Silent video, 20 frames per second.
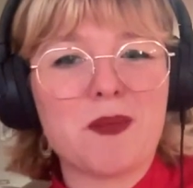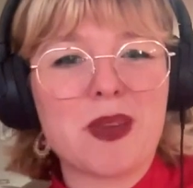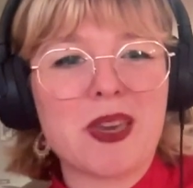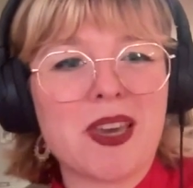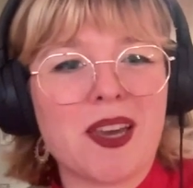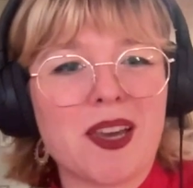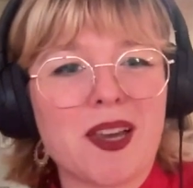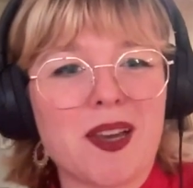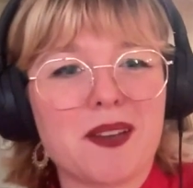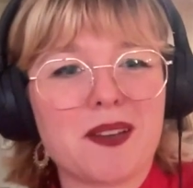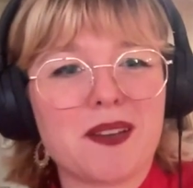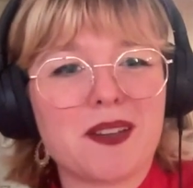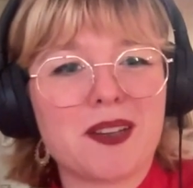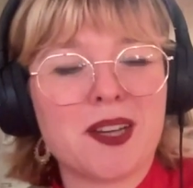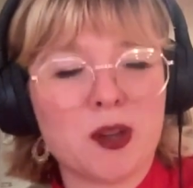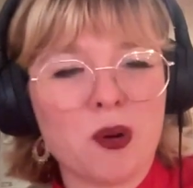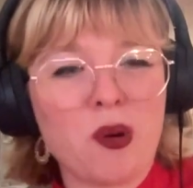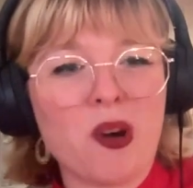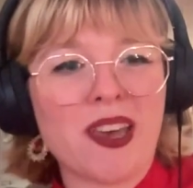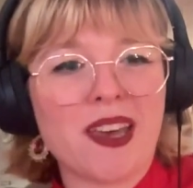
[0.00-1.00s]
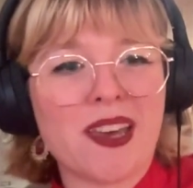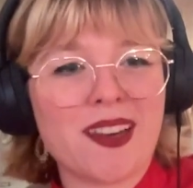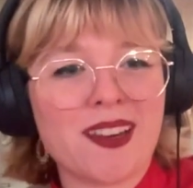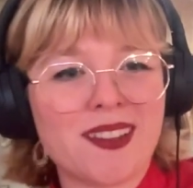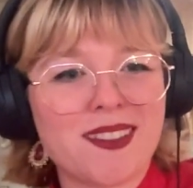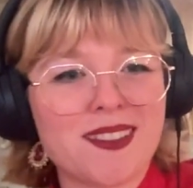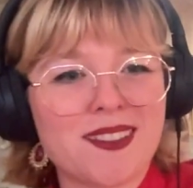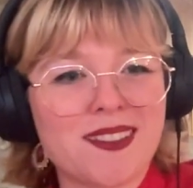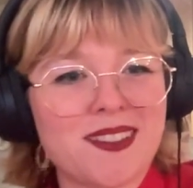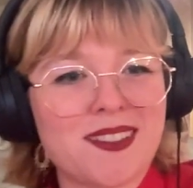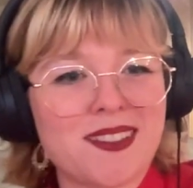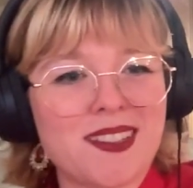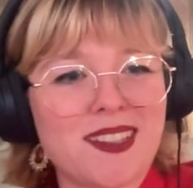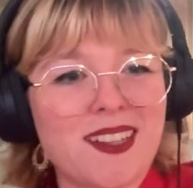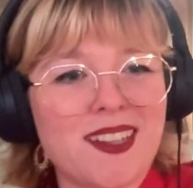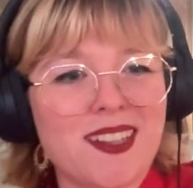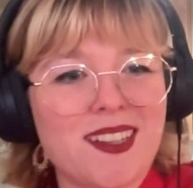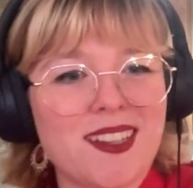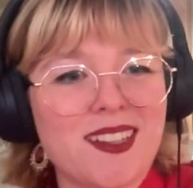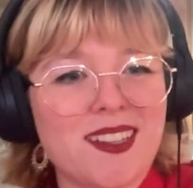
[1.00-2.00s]
being annoying,
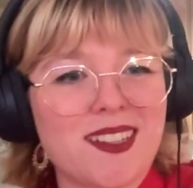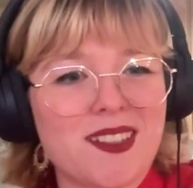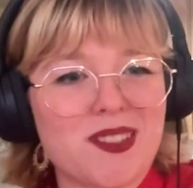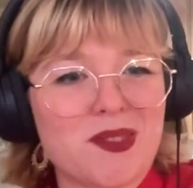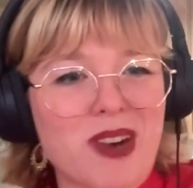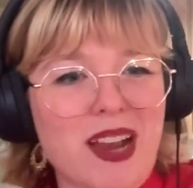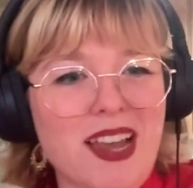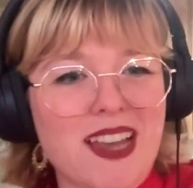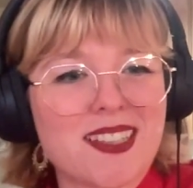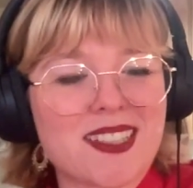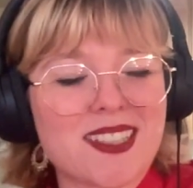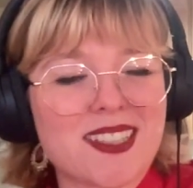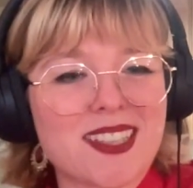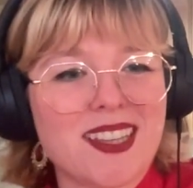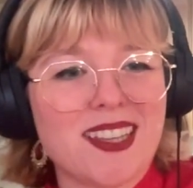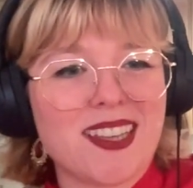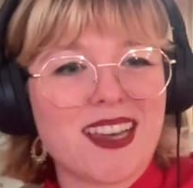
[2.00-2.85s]
right?